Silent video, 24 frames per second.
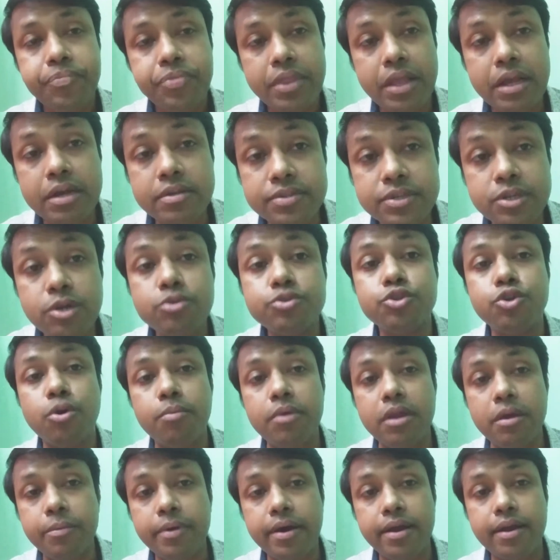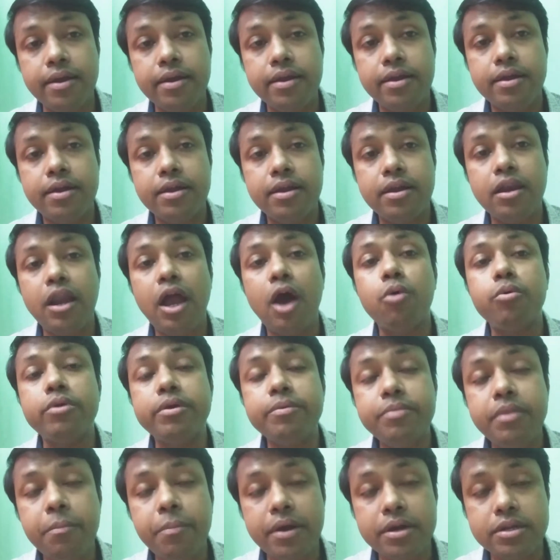cirrhosis of liver. Now, if
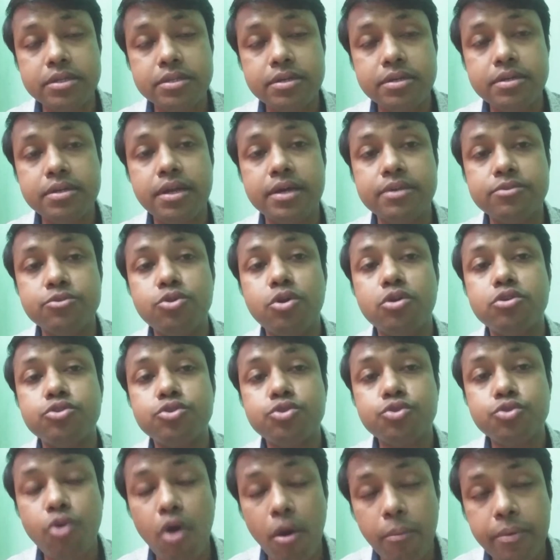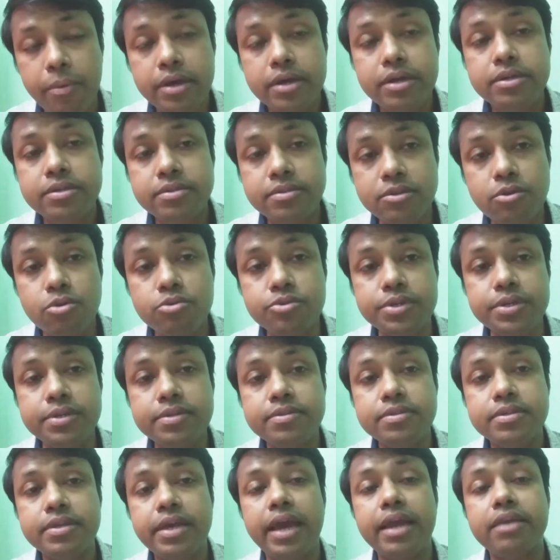the person does not stop
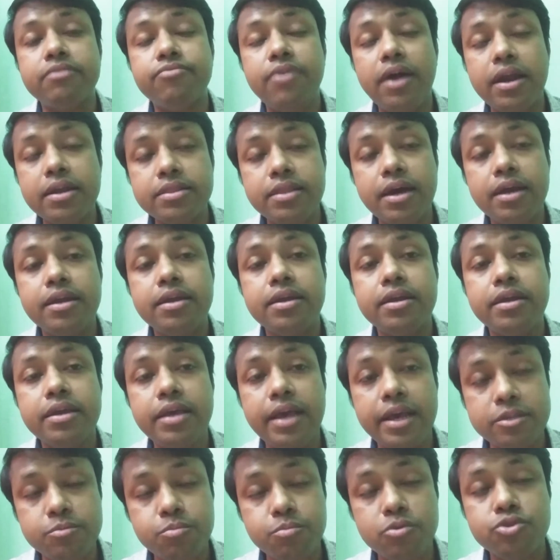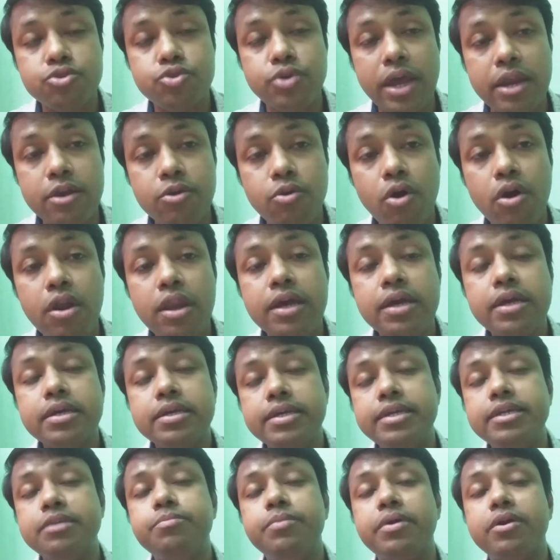cirrhosis and further exposed to alcohol,
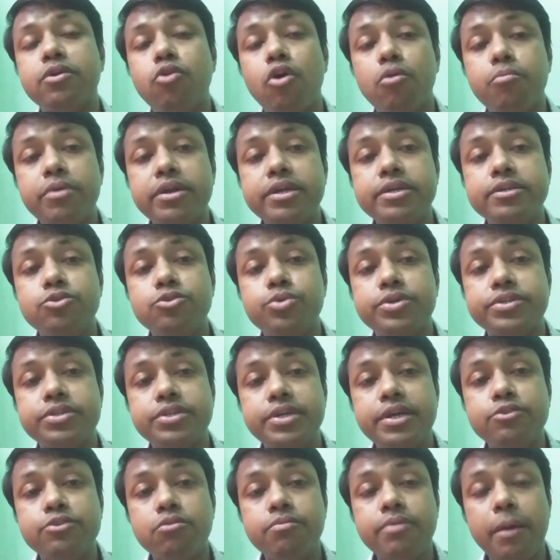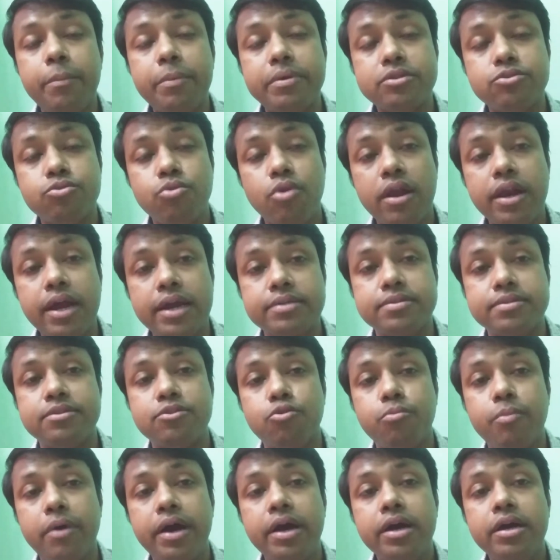it may convert into a stage of hepatocellular
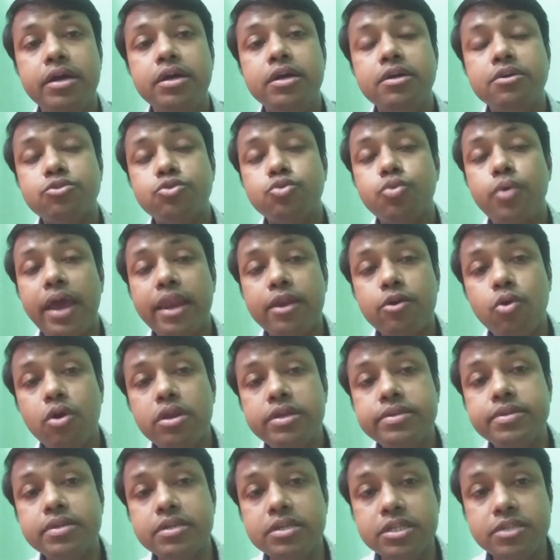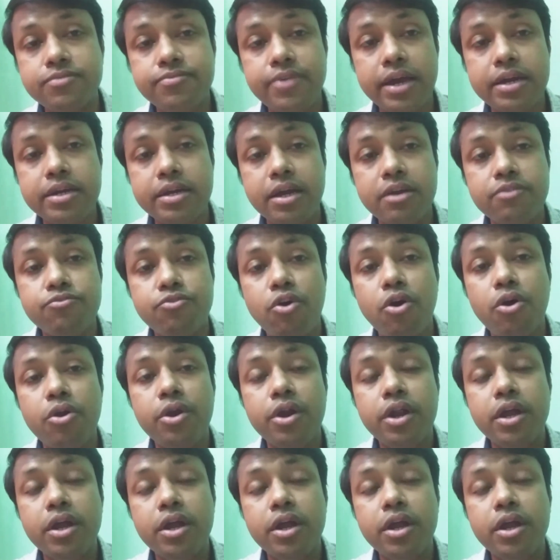carcinoma. So, alcohol is a risk factor for